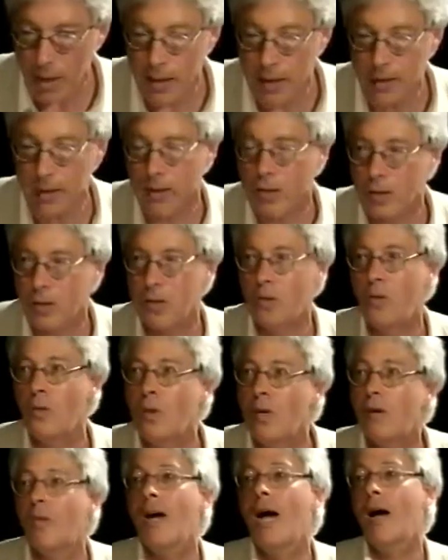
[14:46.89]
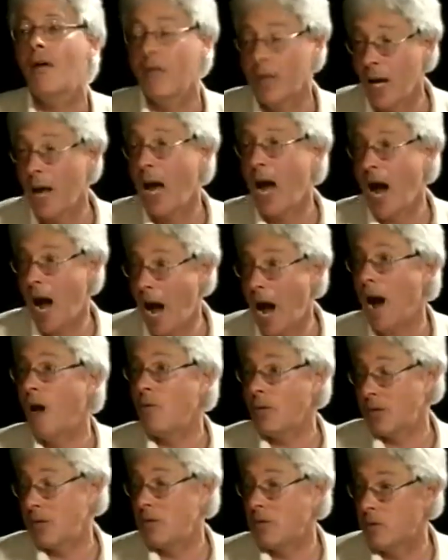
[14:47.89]
in the school around
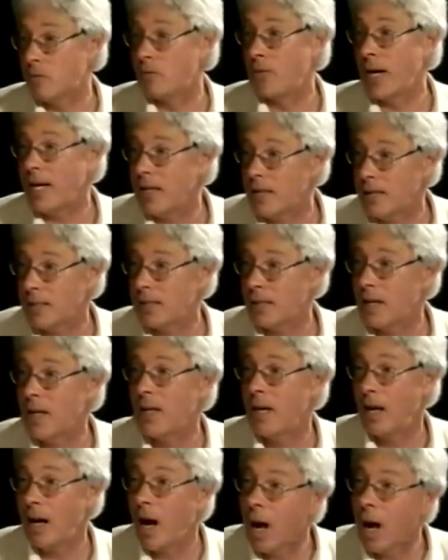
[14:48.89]
how issues of race